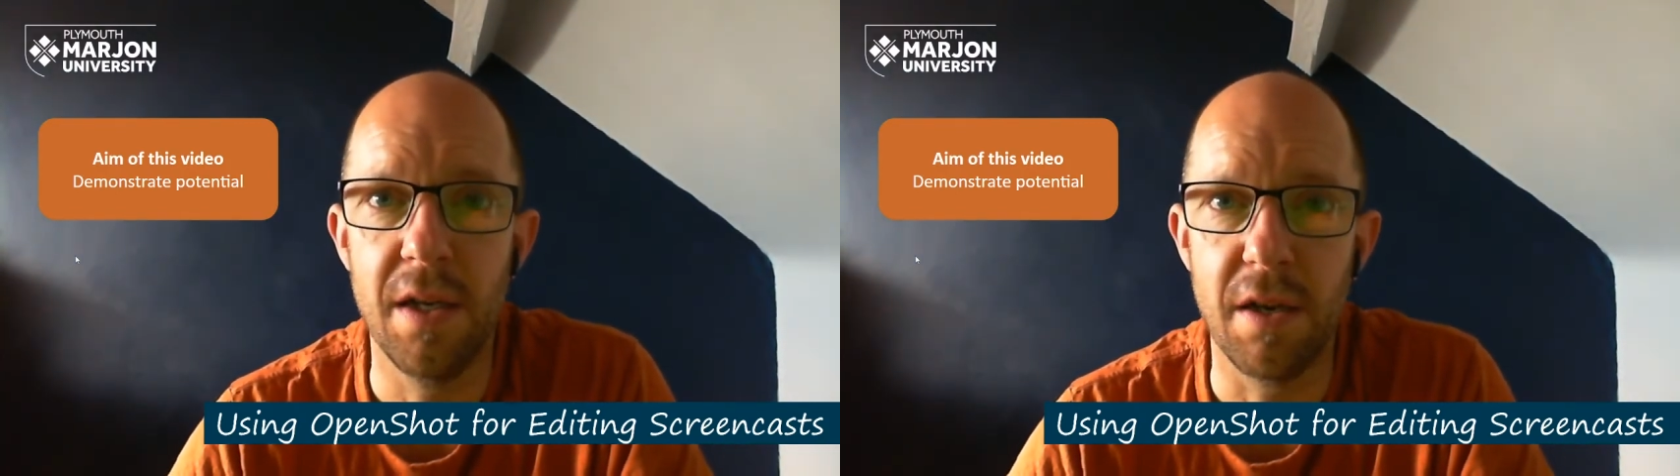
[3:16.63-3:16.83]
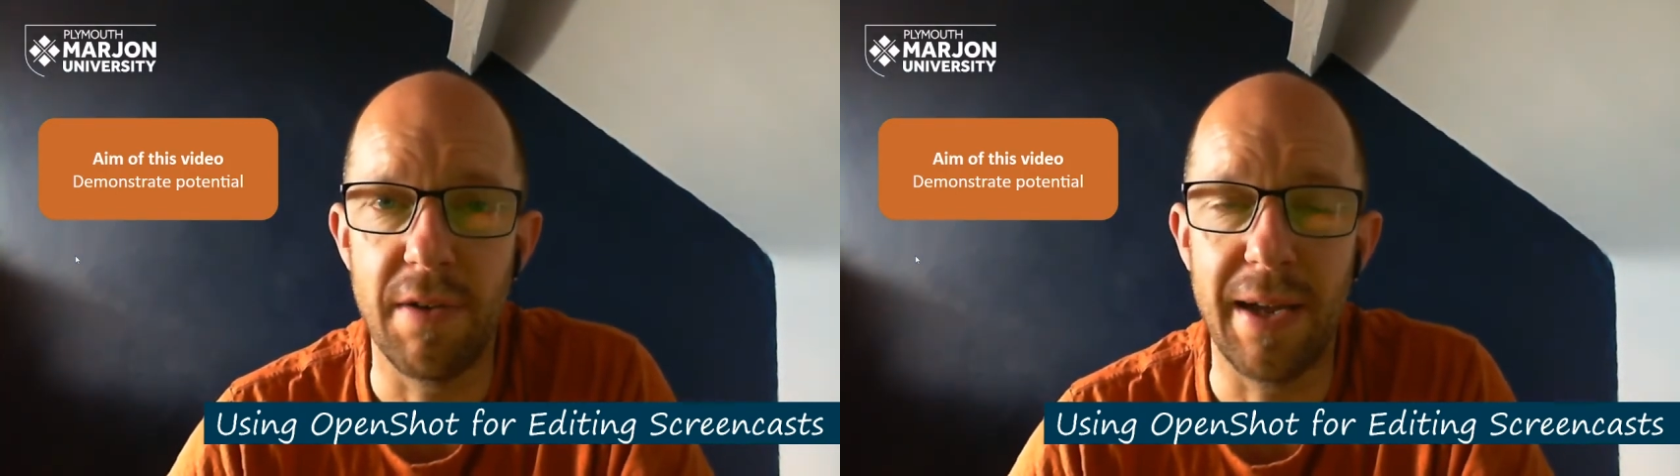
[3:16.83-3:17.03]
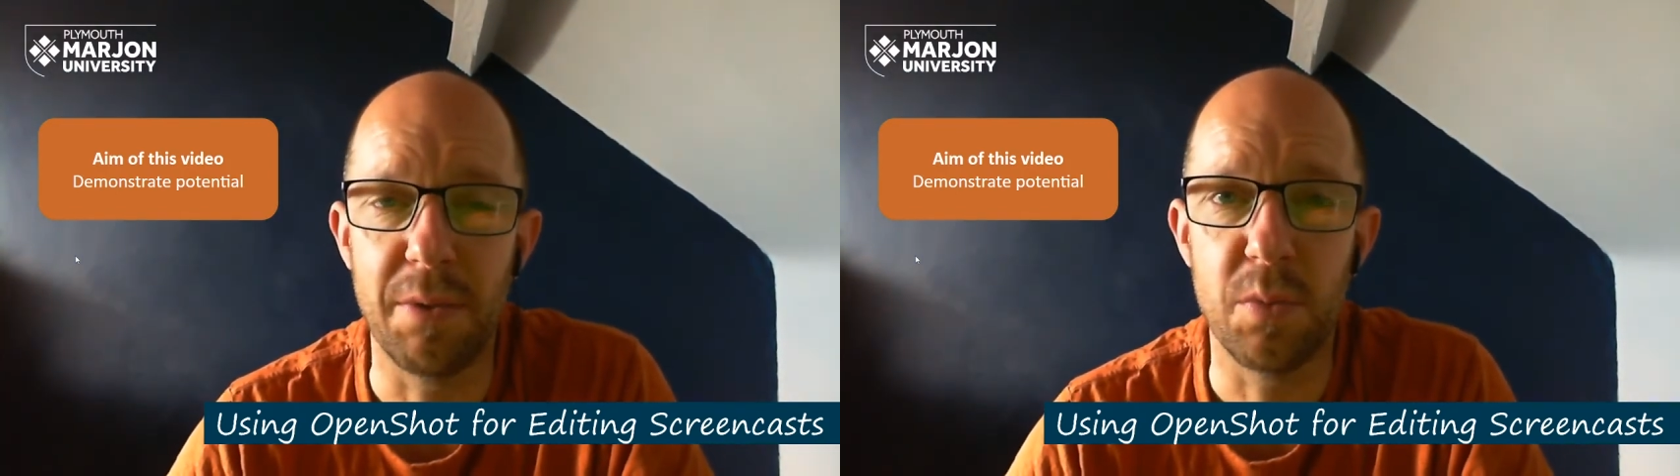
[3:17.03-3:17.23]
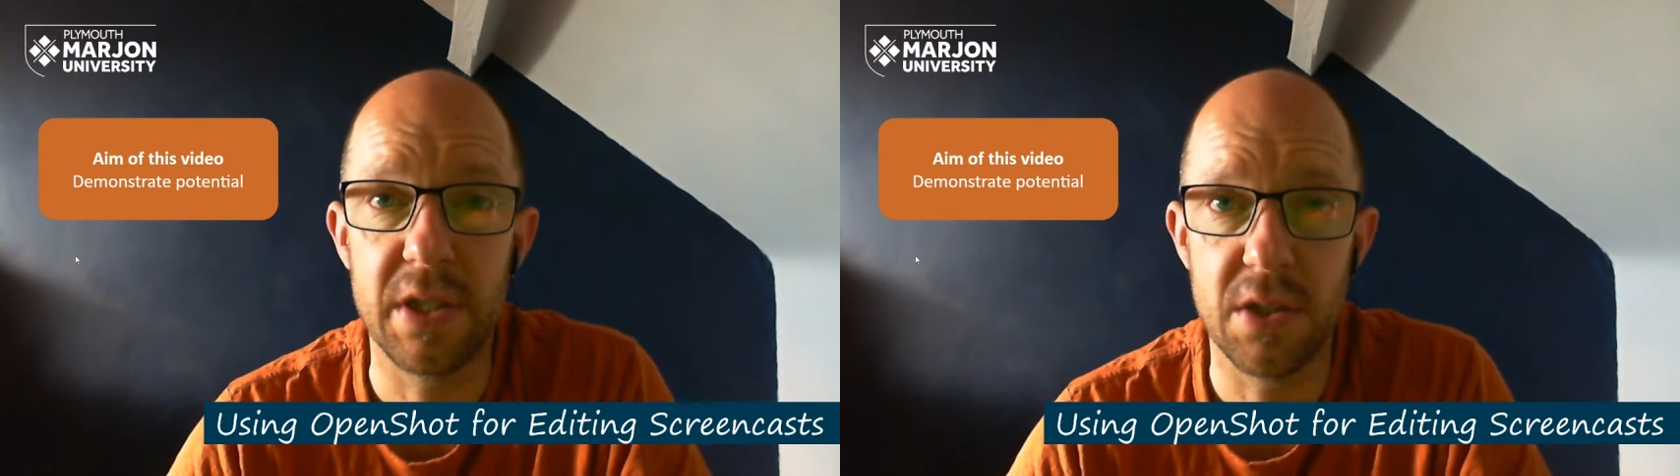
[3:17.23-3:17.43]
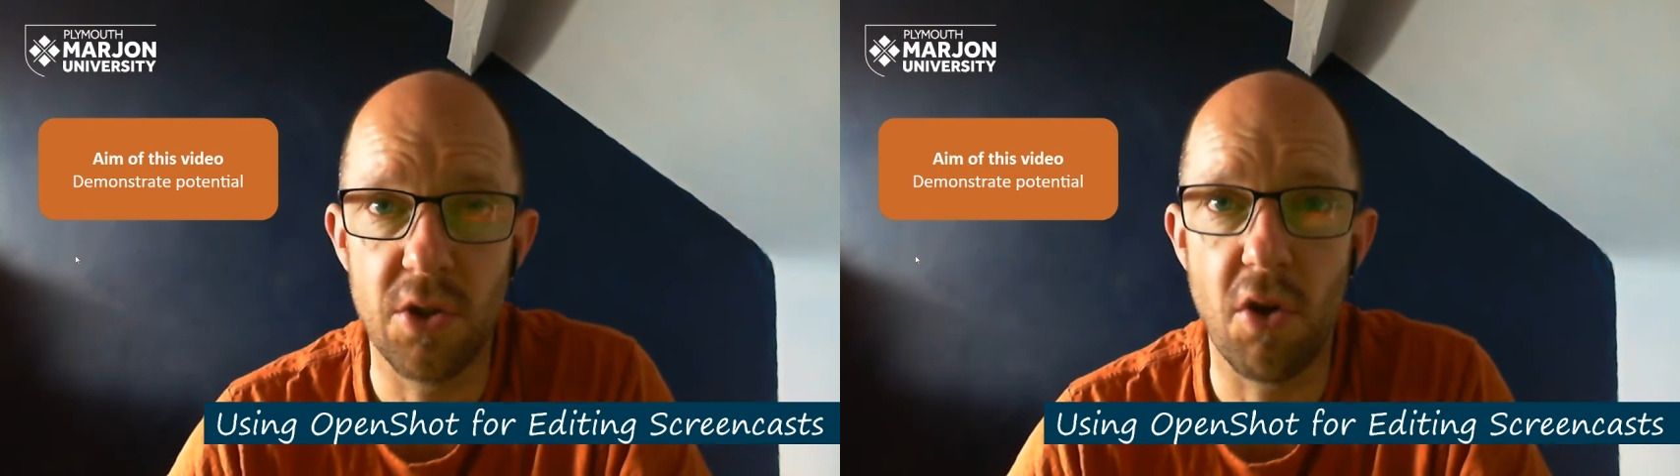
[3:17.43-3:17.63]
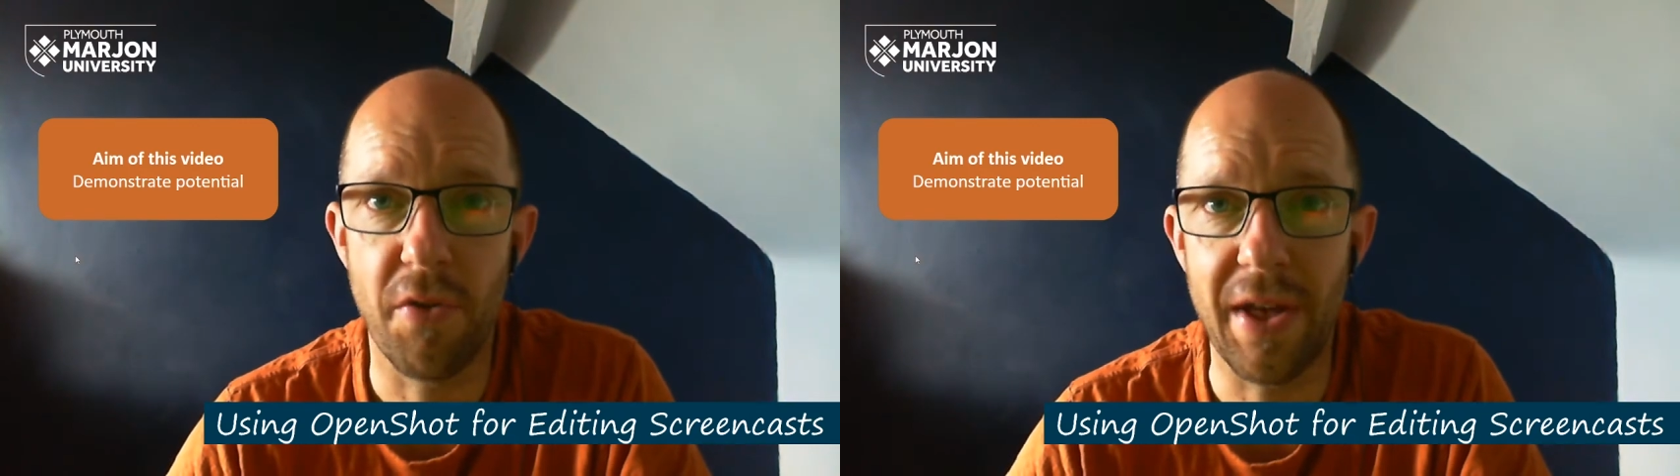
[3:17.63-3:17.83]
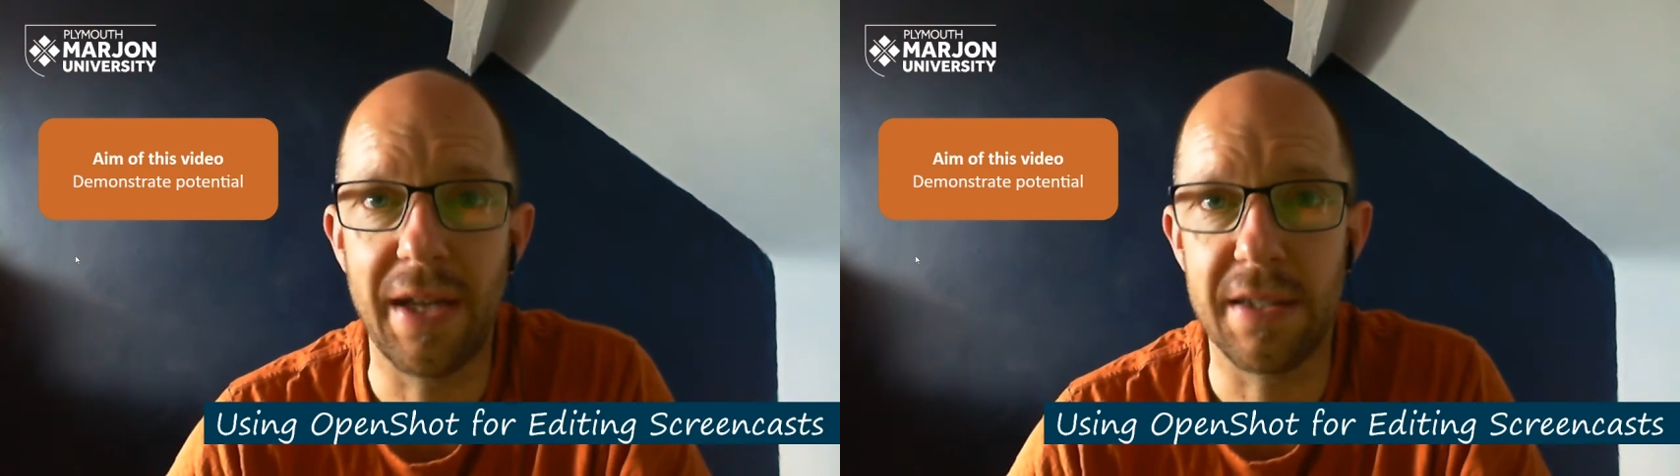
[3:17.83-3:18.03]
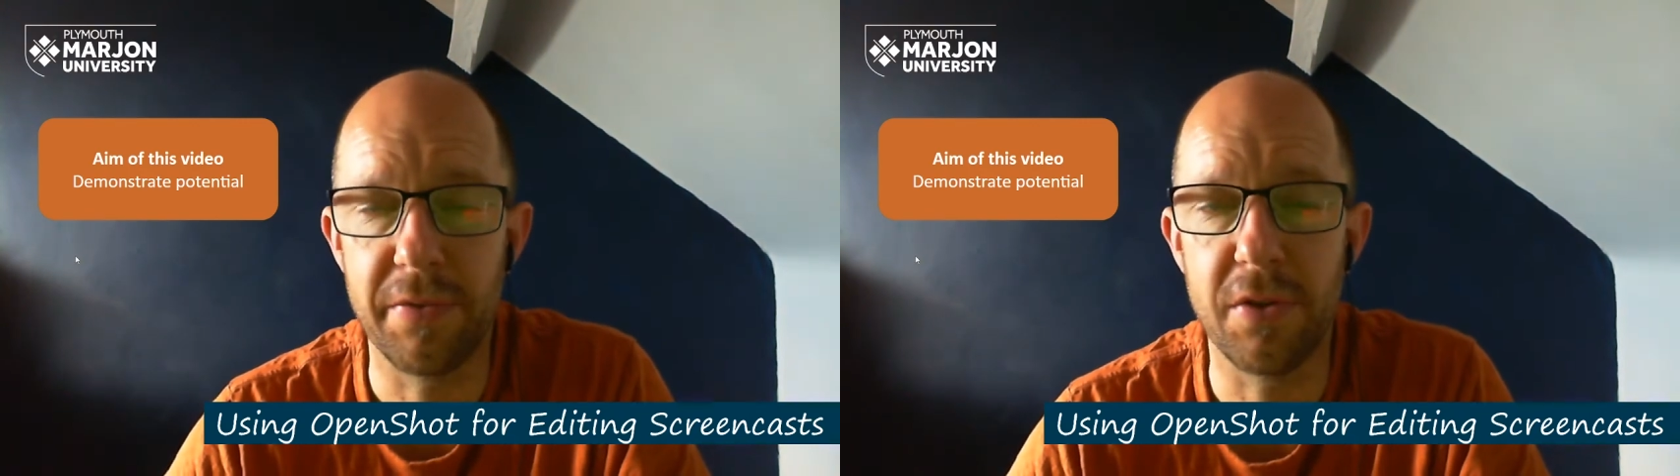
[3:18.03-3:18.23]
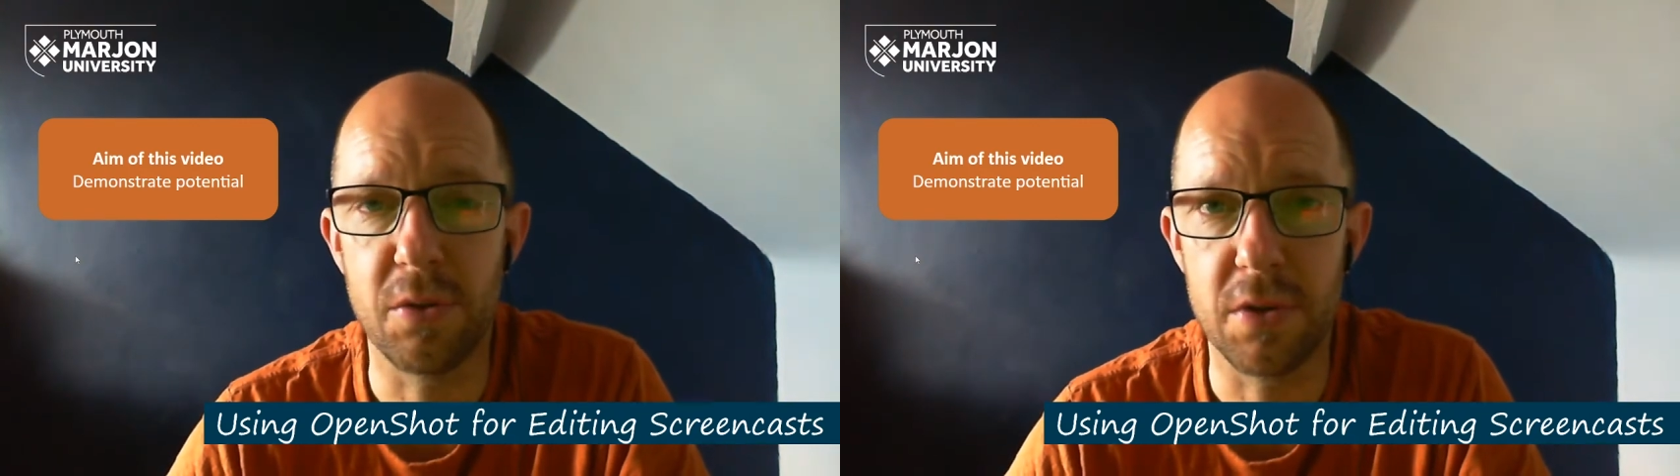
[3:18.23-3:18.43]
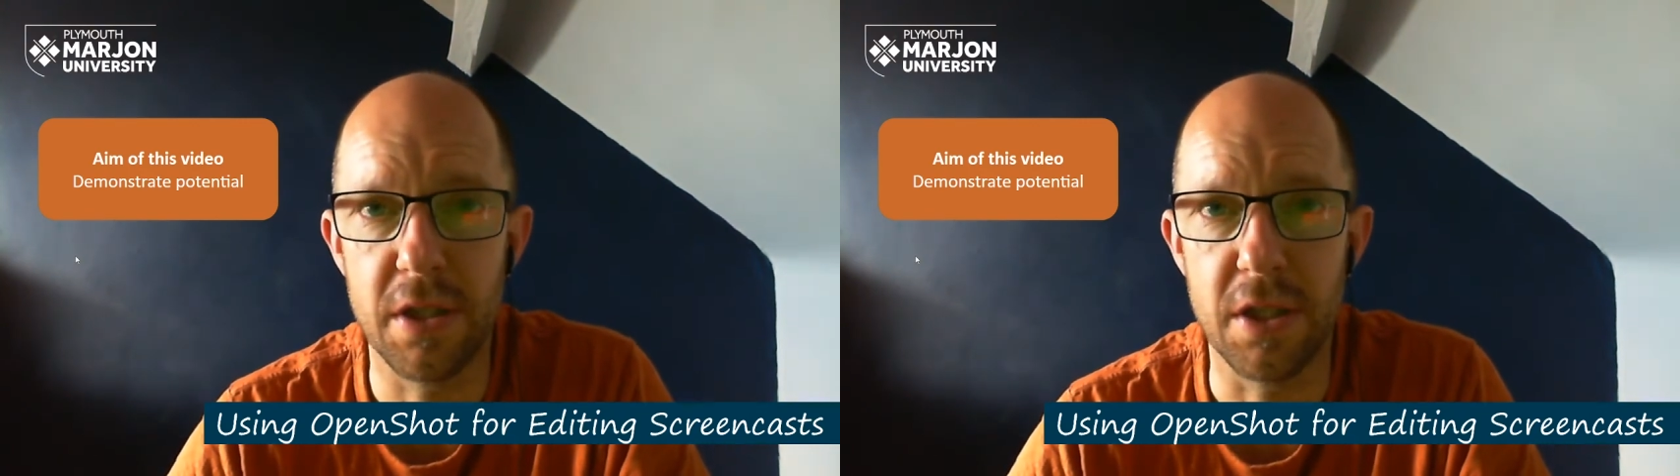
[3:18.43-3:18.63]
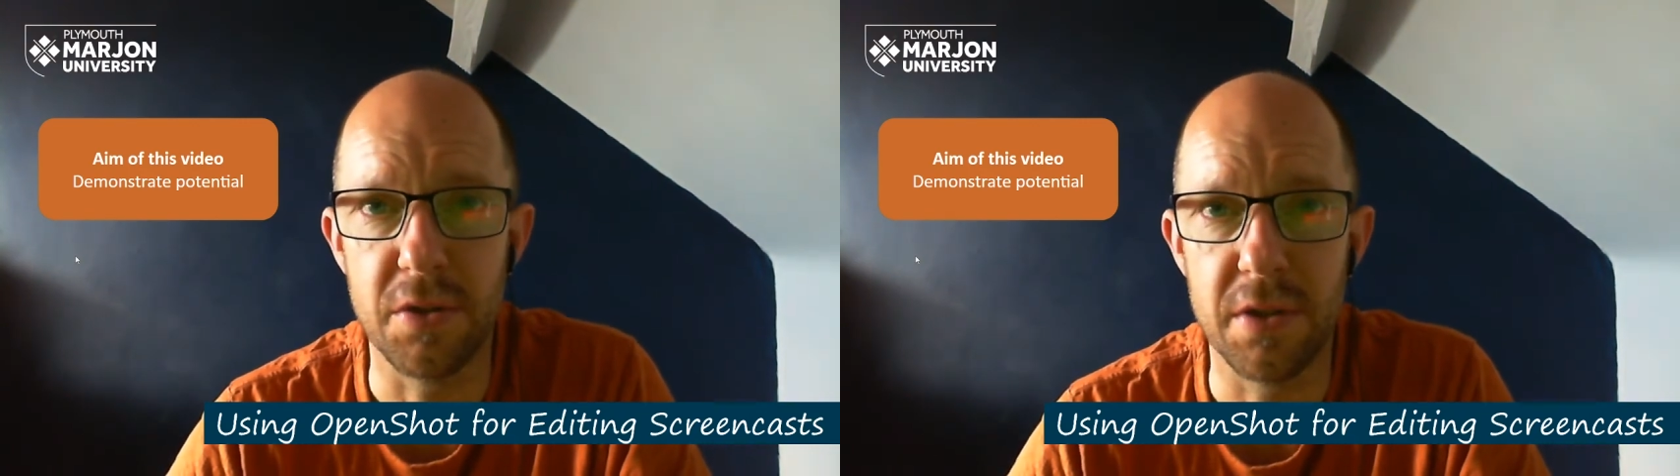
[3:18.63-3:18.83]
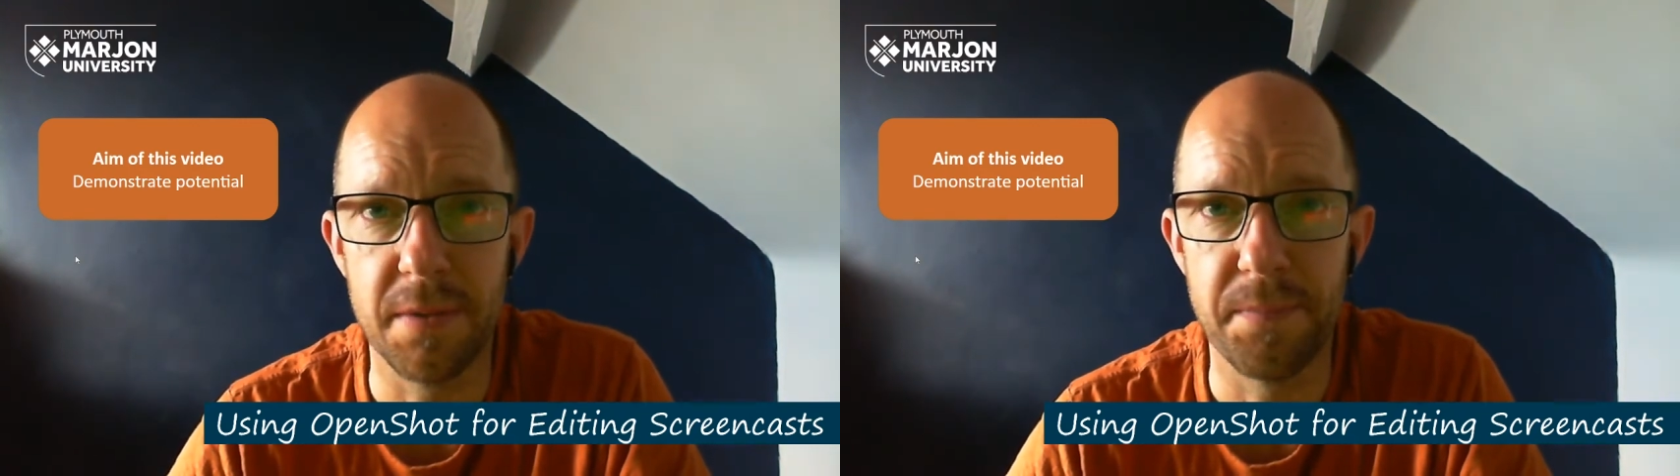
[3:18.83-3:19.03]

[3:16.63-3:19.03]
around, which is not that difficult to use.